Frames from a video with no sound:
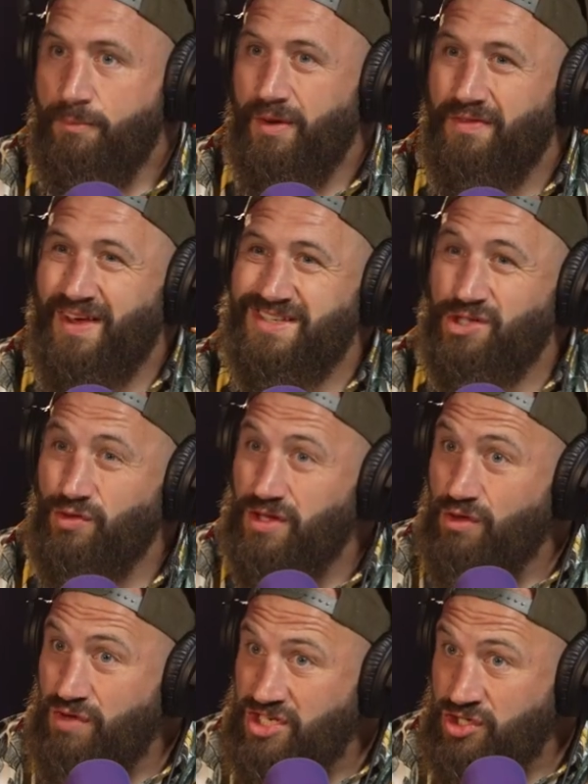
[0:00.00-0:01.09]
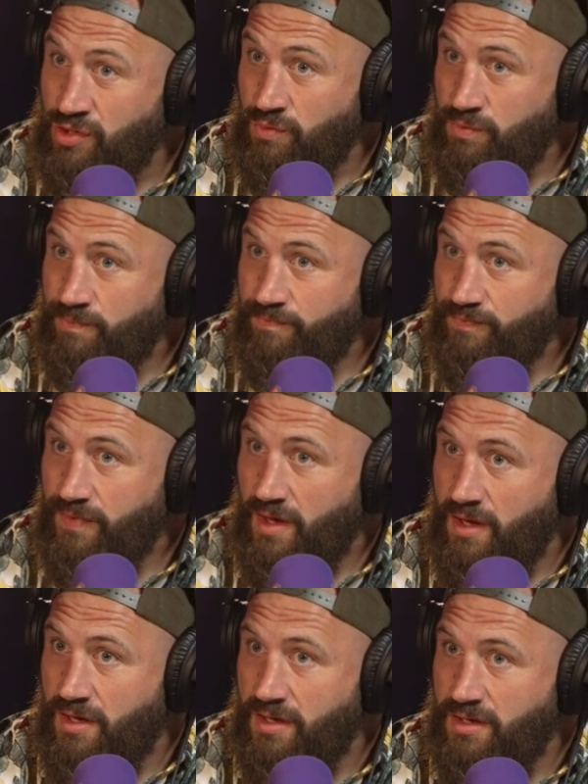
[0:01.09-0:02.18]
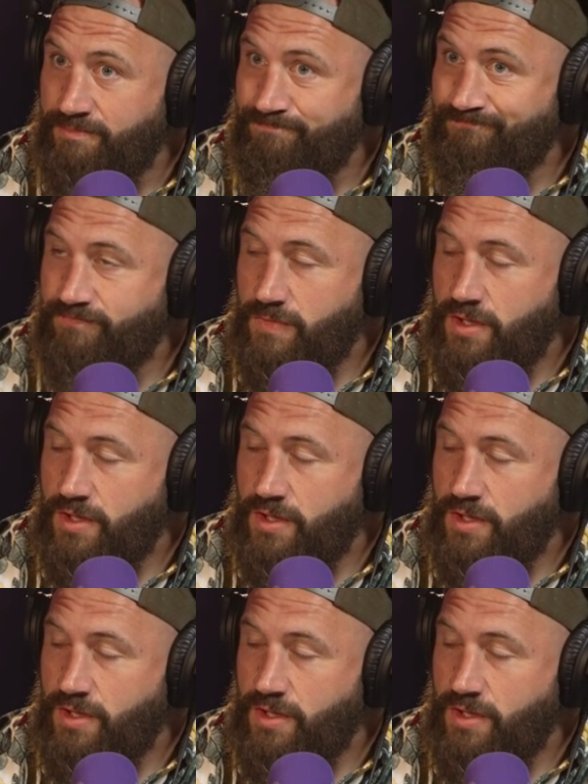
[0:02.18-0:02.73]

But that's not the original. Um,